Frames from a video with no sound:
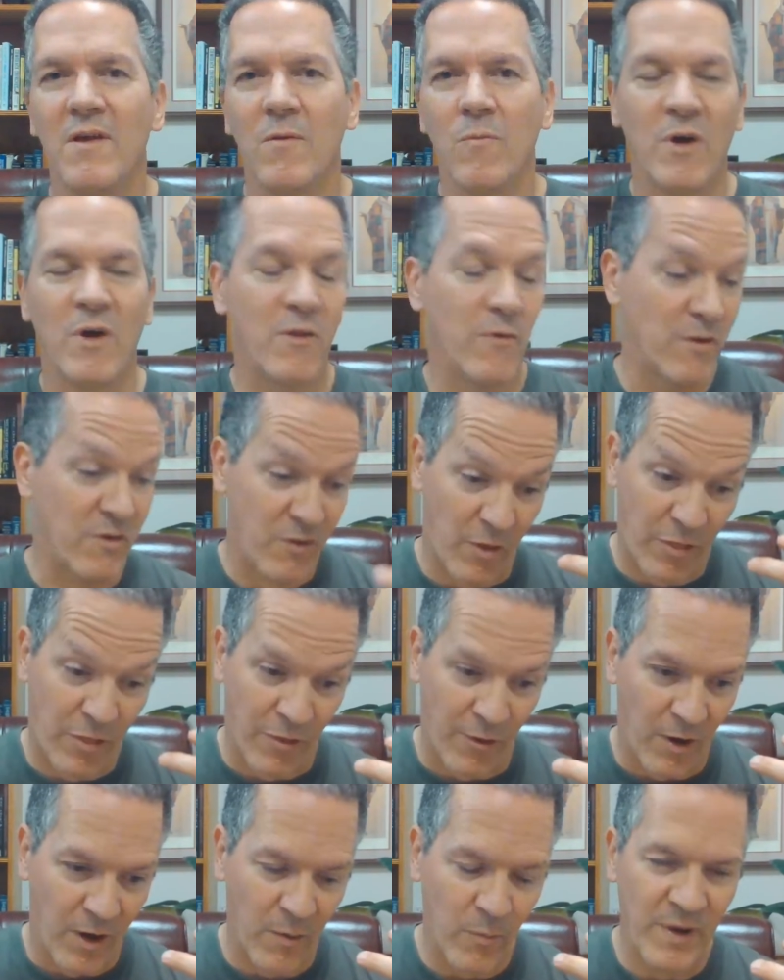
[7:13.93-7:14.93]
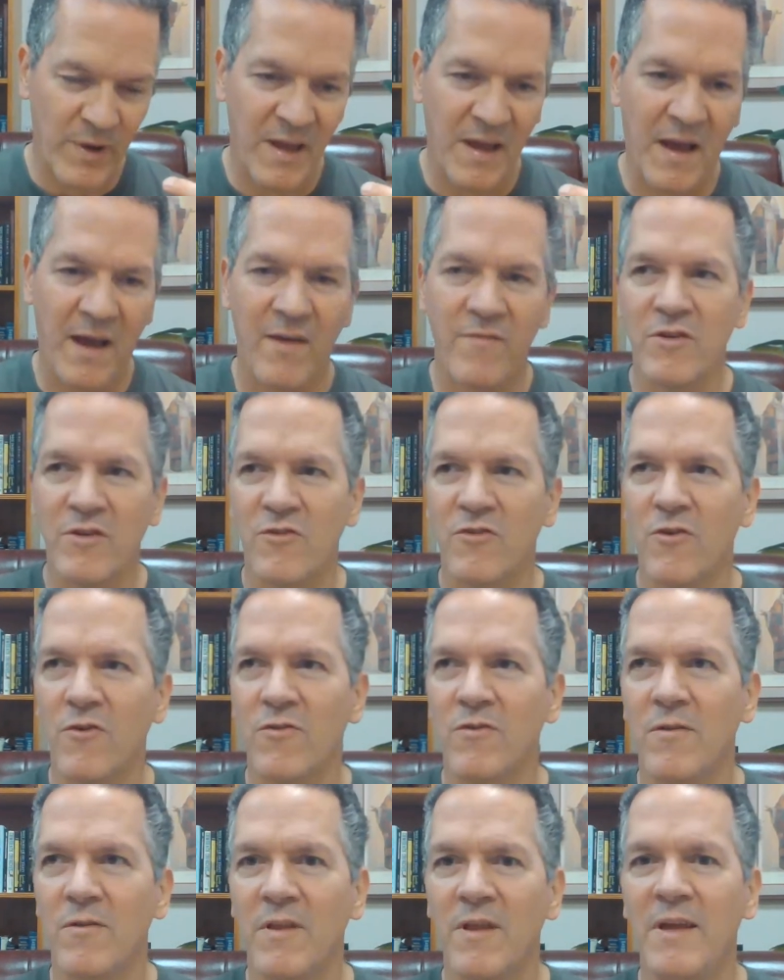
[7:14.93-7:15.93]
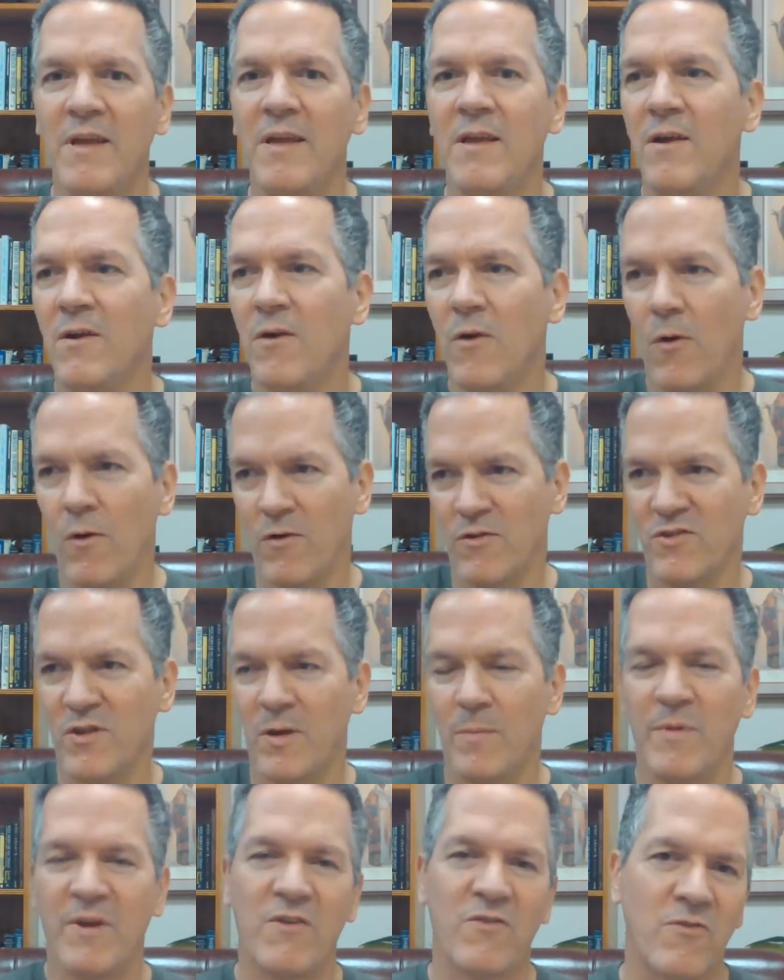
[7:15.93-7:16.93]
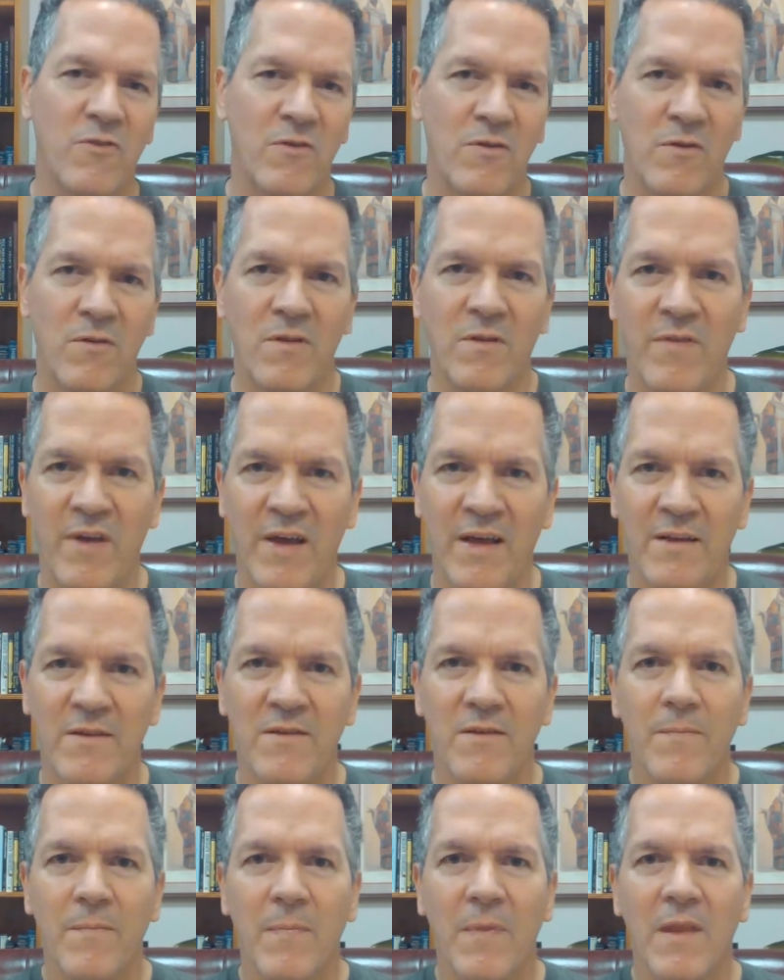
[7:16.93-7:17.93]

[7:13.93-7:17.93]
whether it's a thought we have internally or some external event.